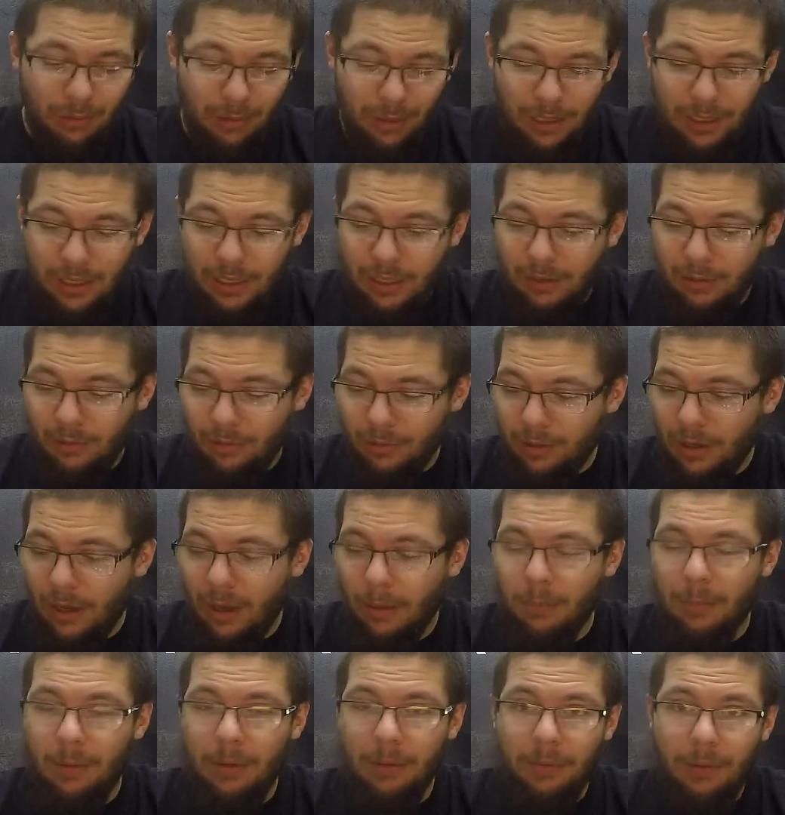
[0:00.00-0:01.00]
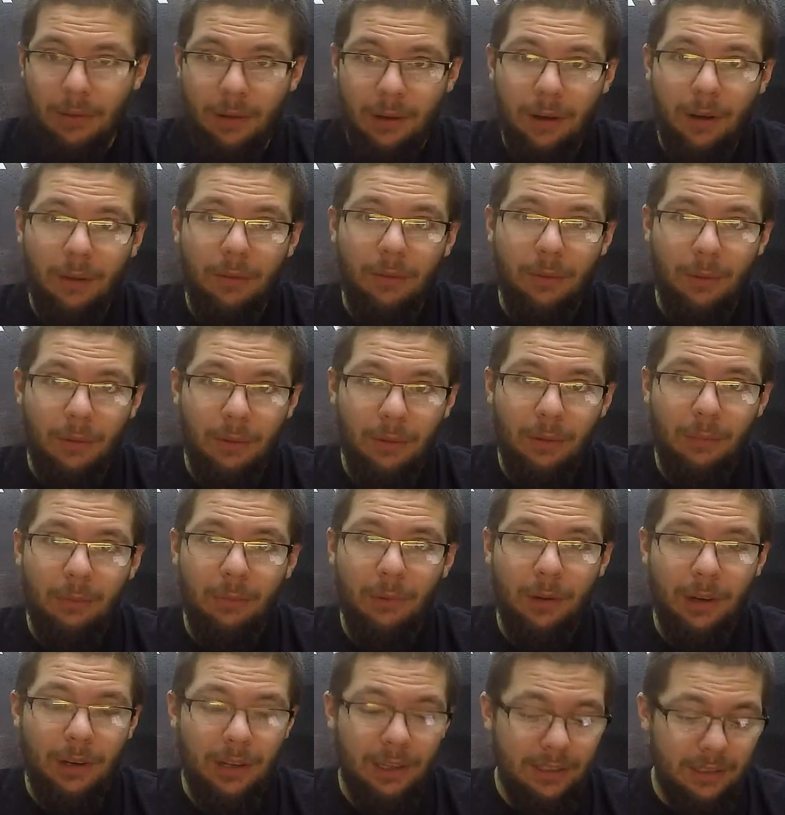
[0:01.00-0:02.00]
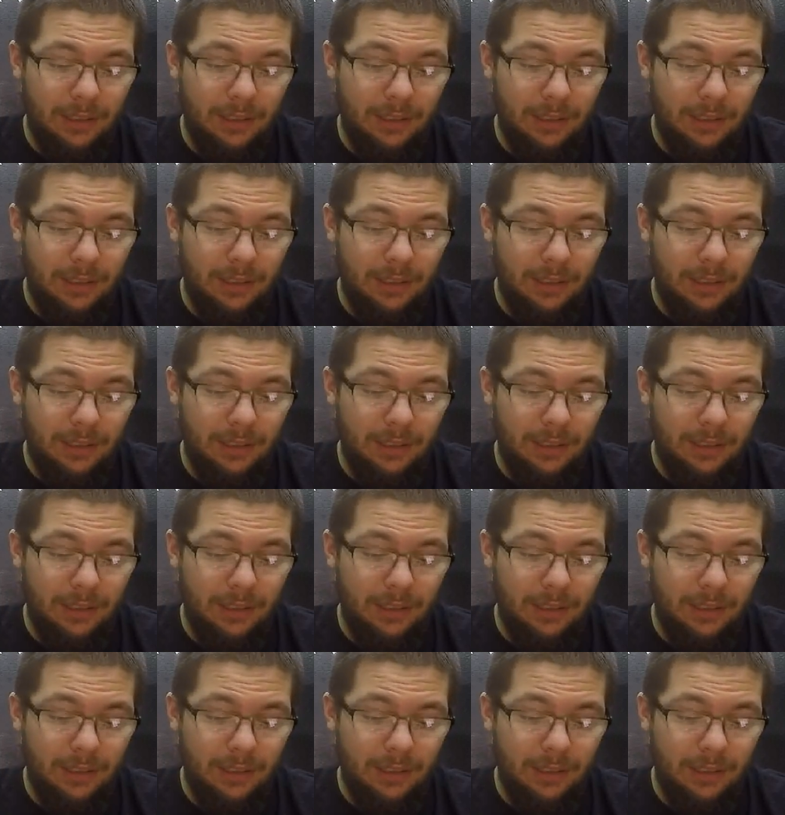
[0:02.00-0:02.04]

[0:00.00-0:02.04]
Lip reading: good amplifier for the price.